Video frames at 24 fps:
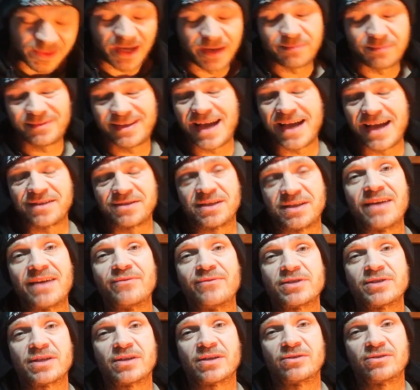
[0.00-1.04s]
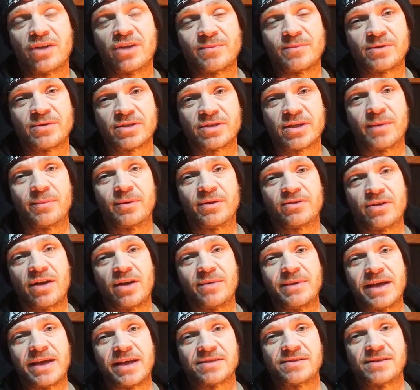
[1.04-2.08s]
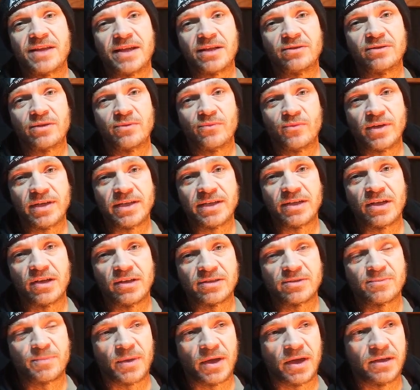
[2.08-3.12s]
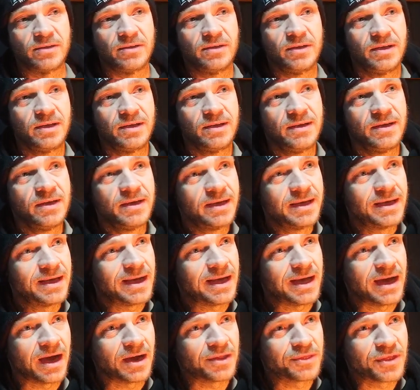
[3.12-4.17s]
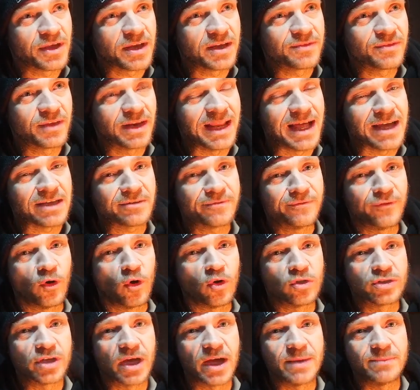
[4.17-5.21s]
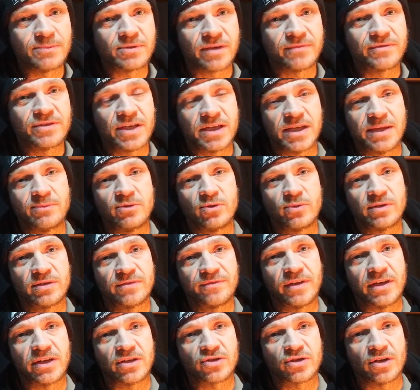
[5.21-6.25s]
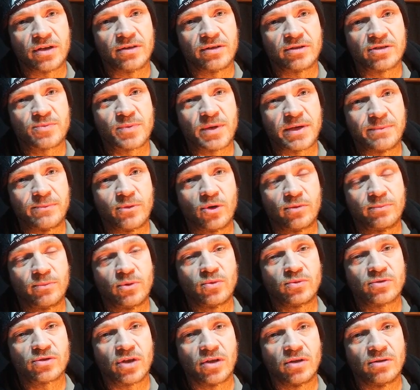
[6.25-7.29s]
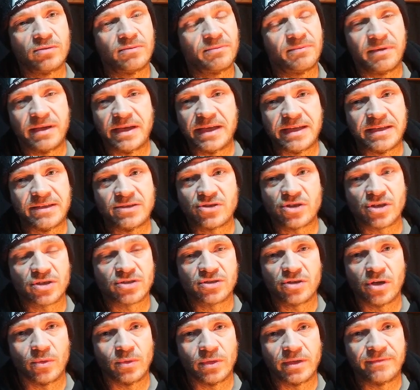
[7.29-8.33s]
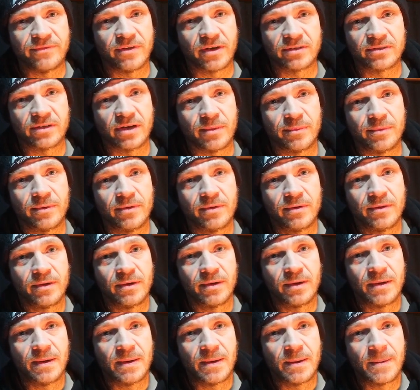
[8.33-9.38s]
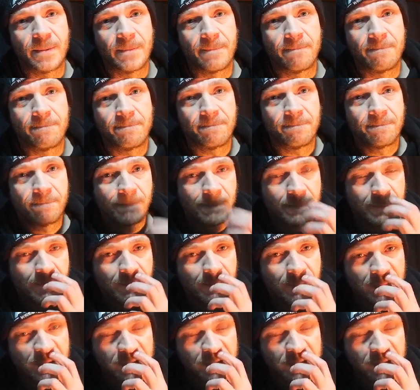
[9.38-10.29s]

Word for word: I can't say every single time because a couple of times he has nailed it really nice. But I think the last four times I've seen him do his finisher, the springboard moonsault, he's just totally fucked it up. Yeah.